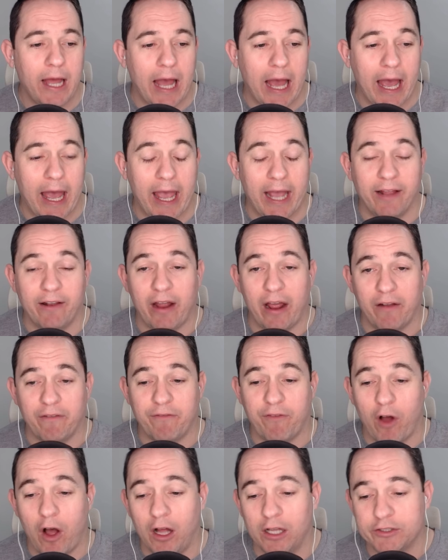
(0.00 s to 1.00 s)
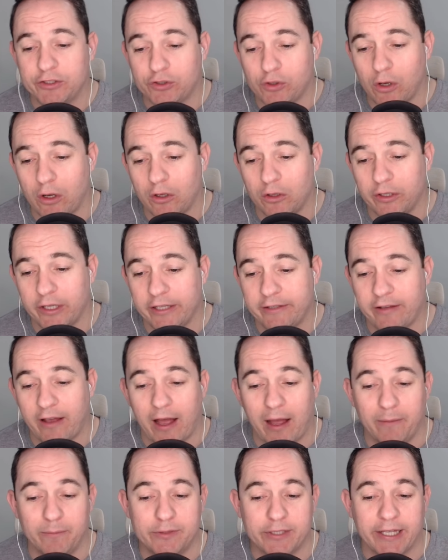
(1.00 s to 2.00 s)
And Vaughn struggled at
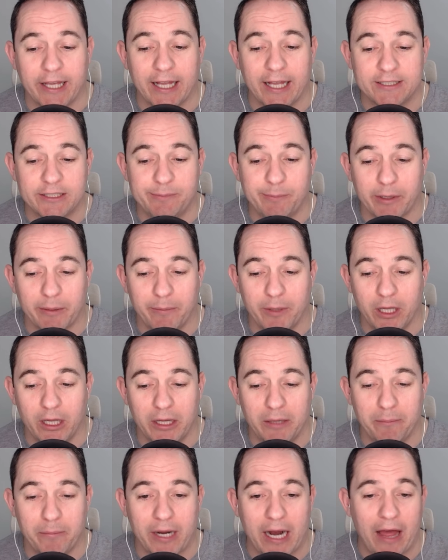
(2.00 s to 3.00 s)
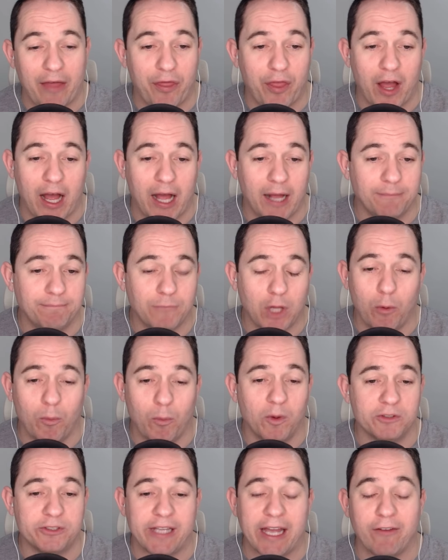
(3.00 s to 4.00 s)
times against McMillan, but I thought
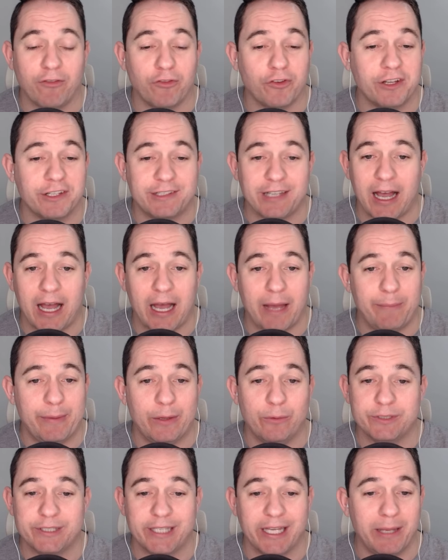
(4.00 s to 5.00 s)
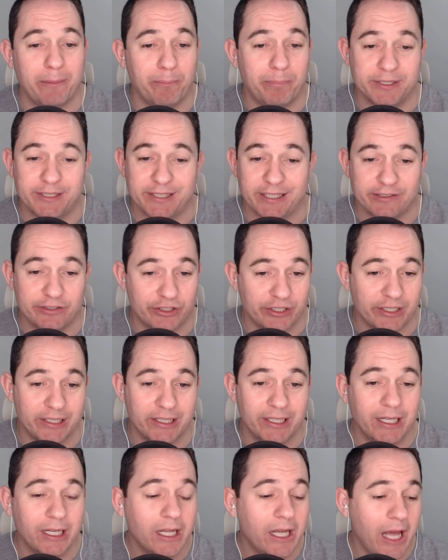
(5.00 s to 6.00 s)
almost every time he was in position,